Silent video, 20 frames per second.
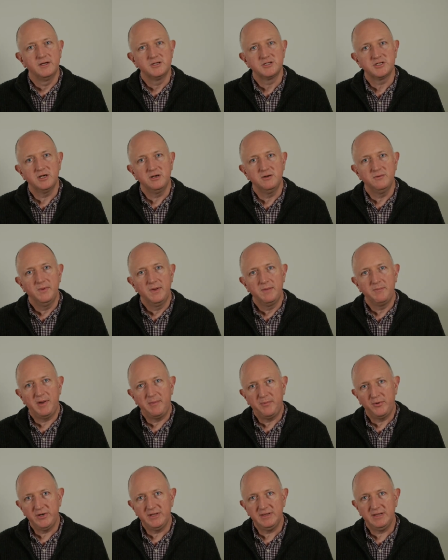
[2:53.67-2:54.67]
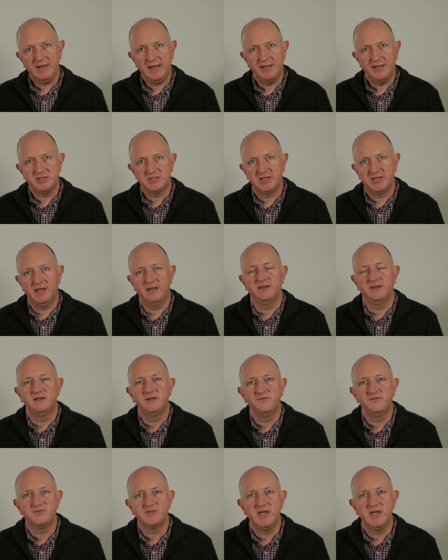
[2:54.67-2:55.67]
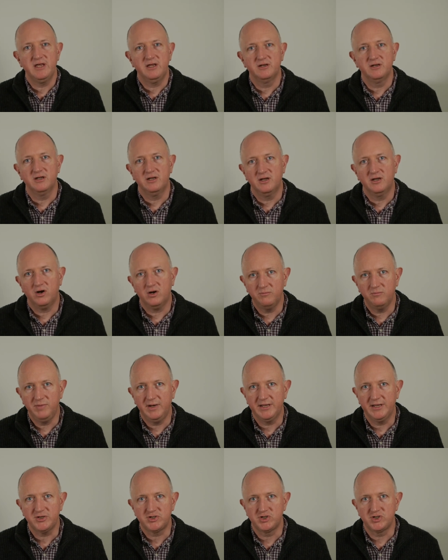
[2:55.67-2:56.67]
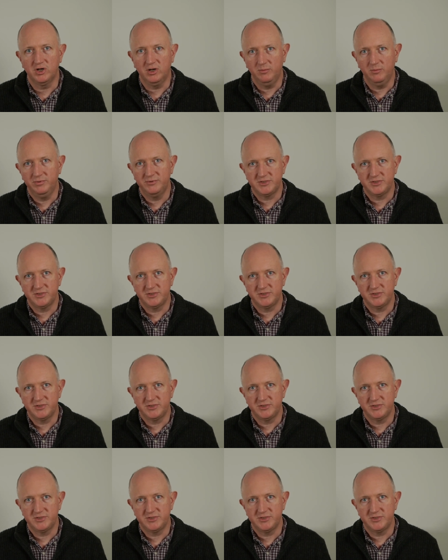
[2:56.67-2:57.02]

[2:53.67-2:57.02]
So by putting the layers together, you've taken a complex job,